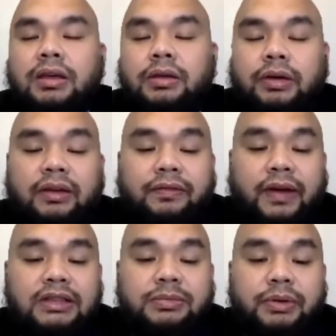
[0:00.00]
you can
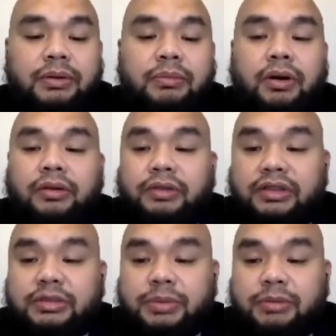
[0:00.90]
find sperm on
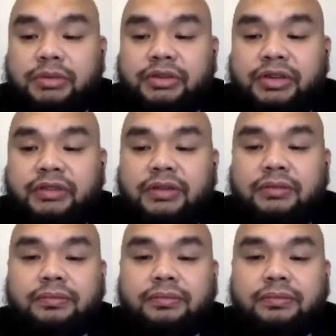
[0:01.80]
sperm retrieval.